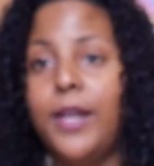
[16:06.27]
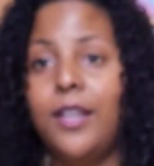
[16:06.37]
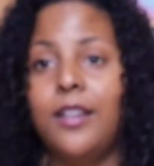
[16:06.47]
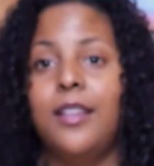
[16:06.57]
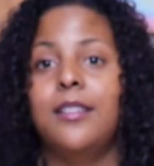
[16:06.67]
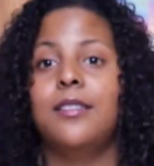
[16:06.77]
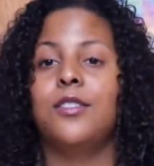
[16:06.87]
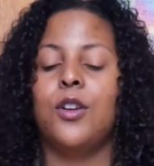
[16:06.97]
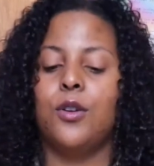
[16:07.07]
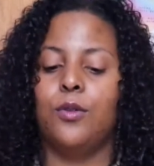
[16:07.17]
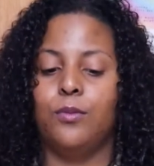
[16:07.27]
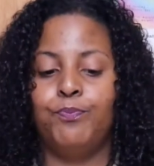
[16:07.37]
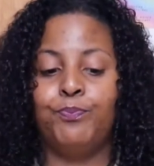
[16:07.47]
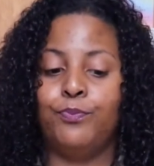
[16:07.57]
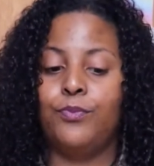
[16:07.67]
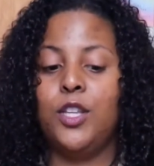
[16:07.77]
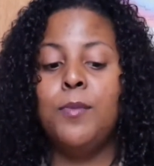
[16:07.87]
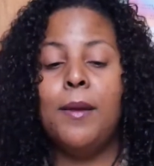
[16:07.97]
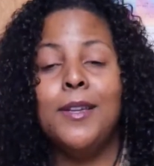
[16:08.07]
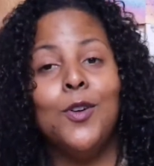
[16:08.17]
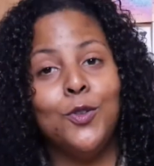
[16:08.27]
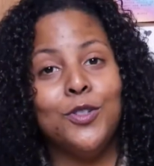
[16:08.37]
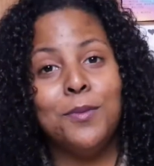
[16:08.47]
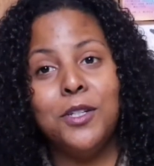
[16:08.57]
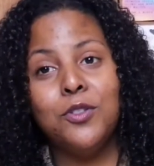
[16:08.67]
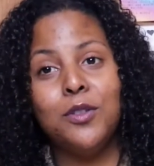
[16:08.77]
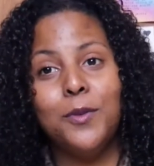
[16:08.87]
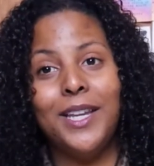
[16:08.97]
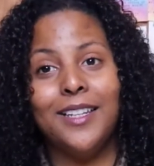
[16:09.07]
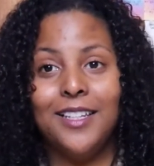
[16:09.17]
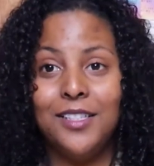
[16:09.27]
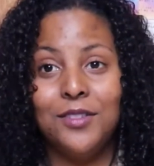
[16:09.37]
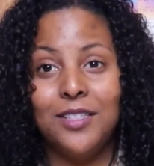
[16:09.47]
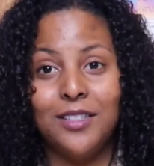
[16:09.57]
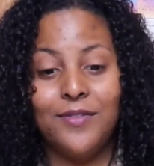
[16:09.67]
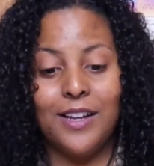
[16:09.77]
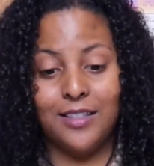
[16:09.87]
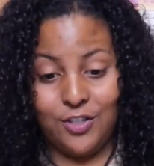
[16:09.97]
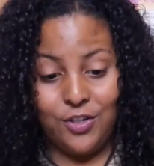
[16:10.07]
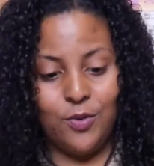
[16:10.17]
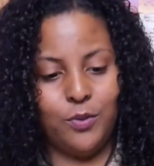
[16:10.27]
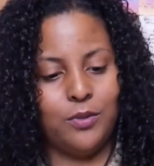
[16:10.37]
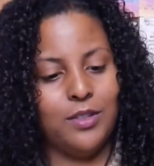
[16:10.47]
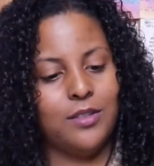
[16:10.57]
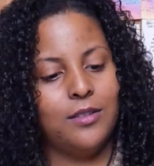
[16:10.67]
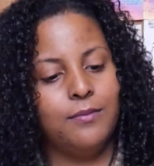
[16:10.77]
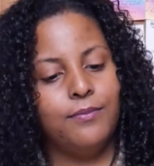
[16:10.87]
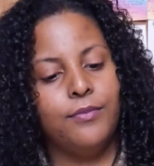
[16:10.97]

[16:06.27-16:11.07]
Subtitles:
awakenings, so you may be going through a spiritual awakening due to the fact that you're going through this.